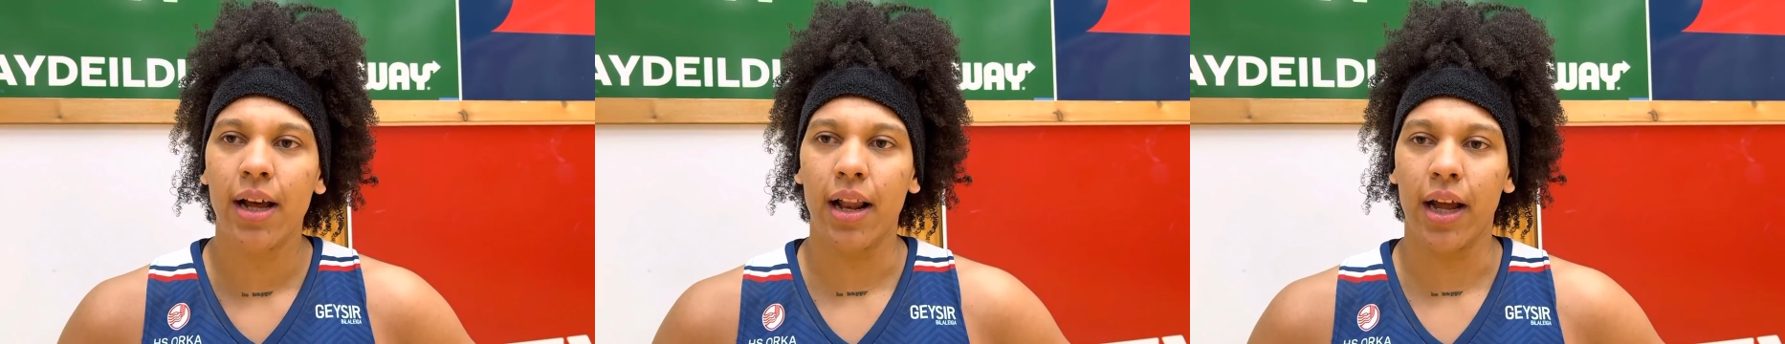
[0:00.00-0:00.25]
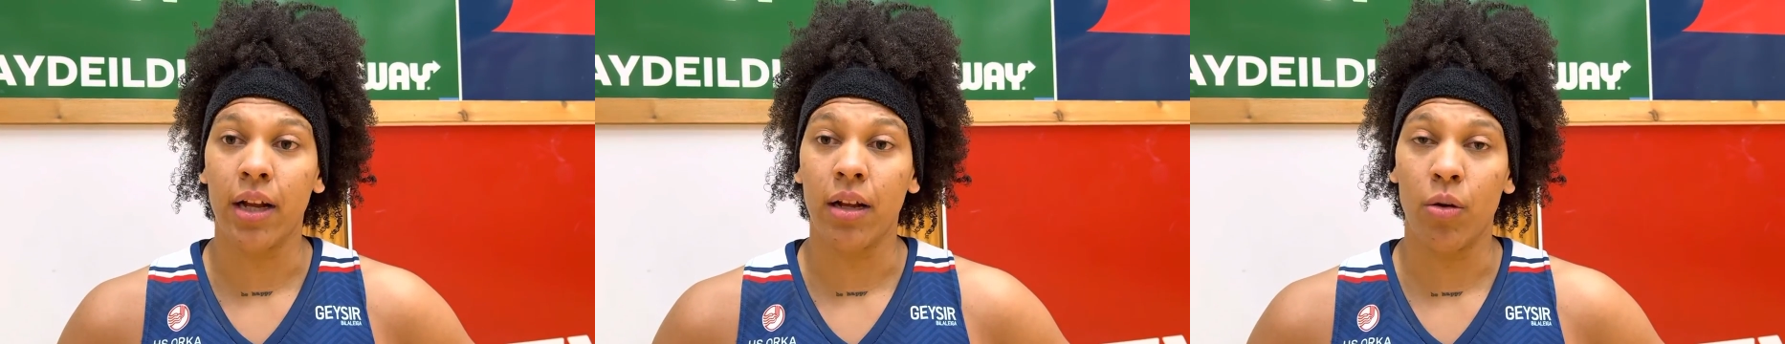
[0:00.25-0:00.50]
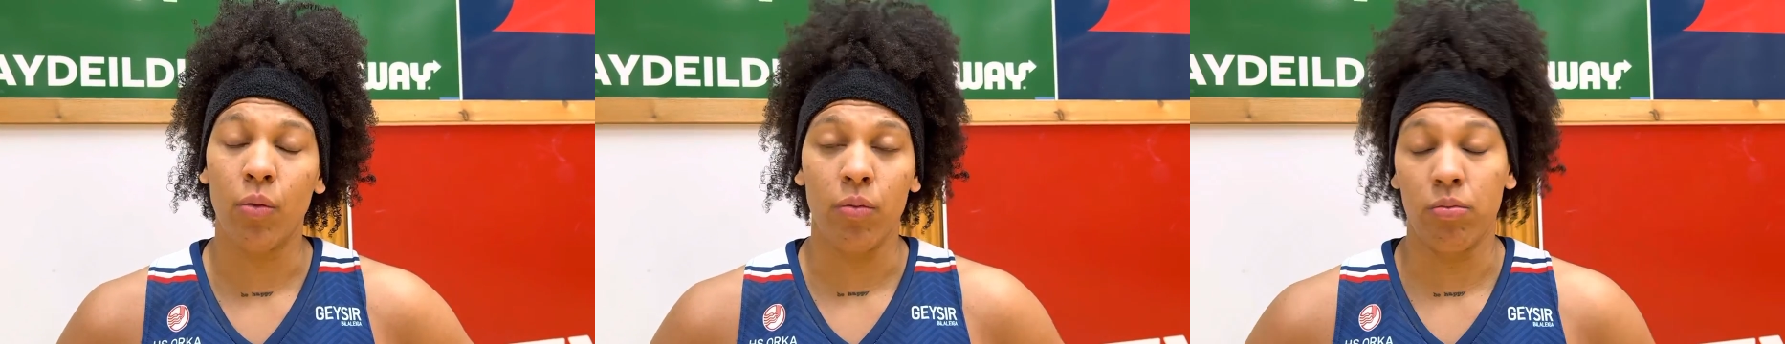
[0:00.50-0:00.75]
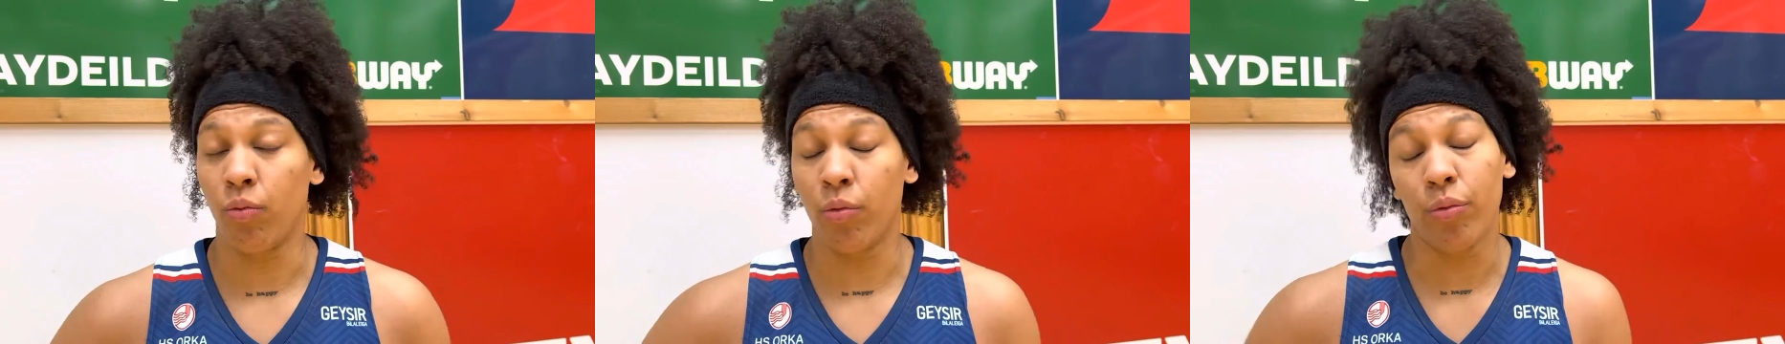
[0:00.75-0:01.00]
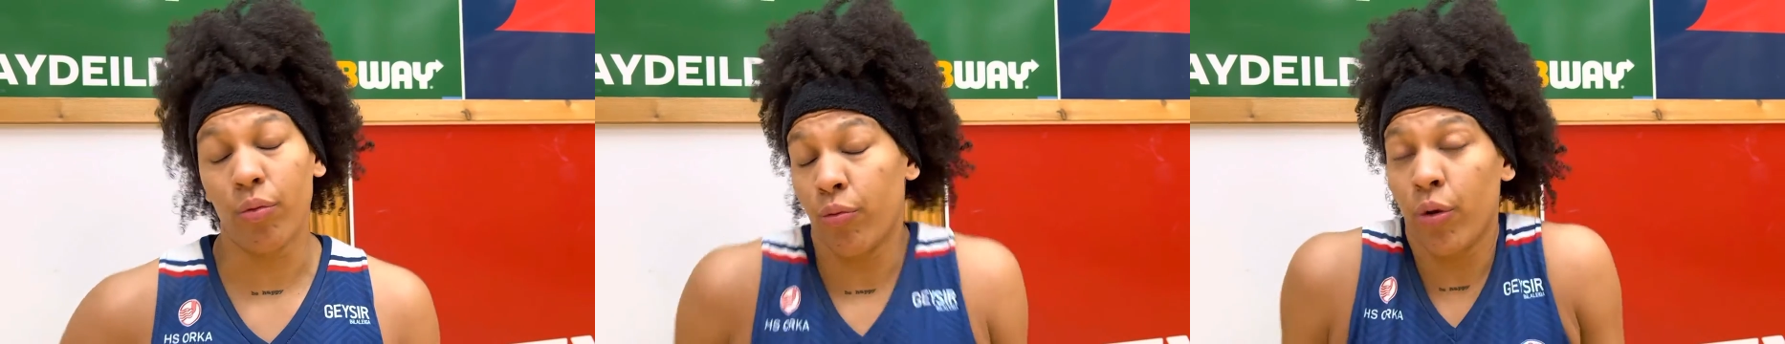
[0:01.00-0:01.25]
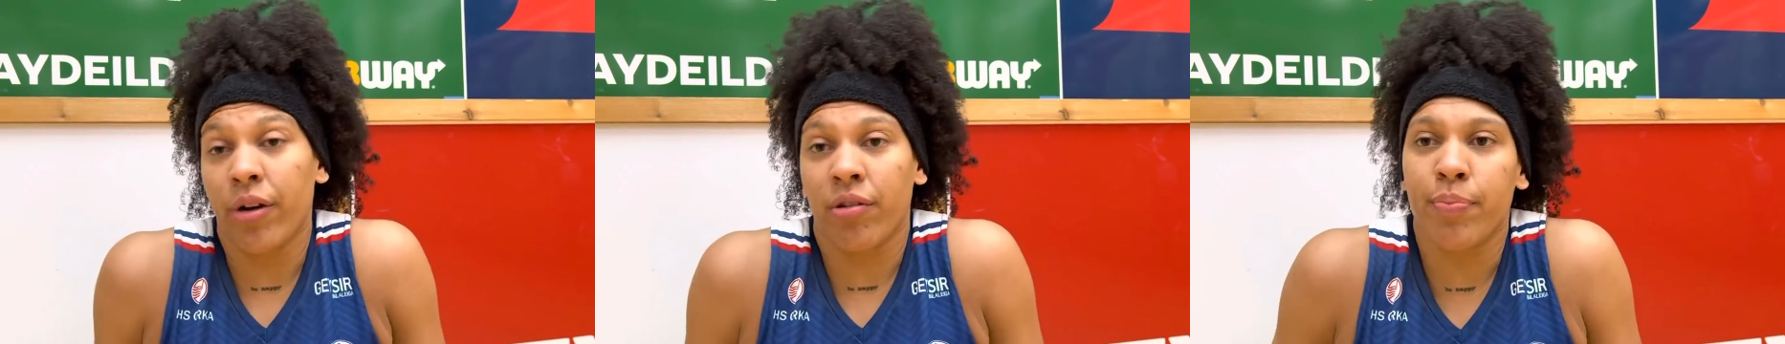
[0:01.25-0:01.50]
Like
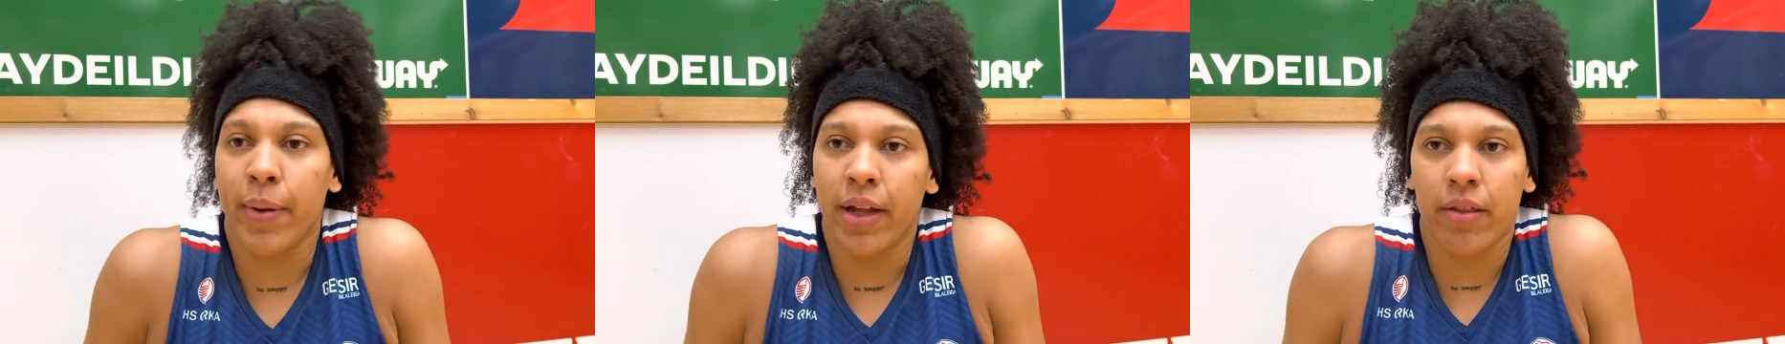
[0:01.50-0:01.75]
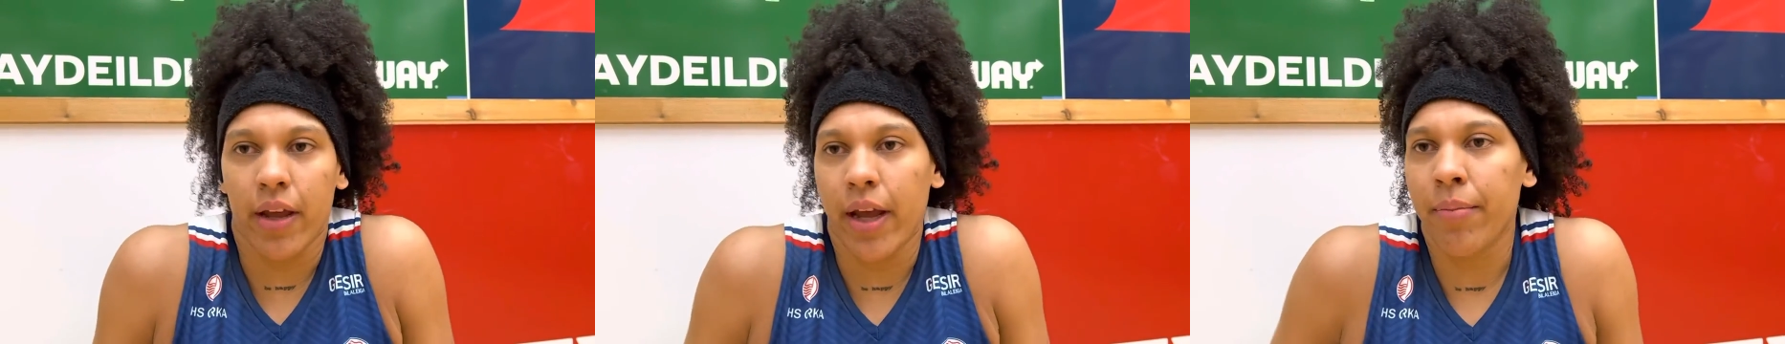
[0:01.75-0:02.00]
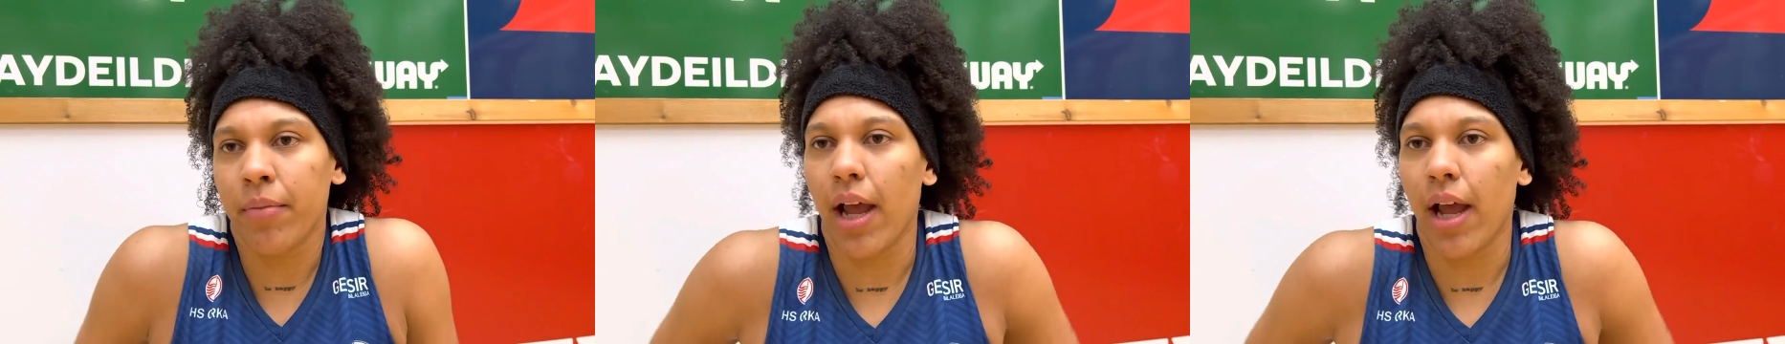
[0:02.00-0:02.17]
we respect them.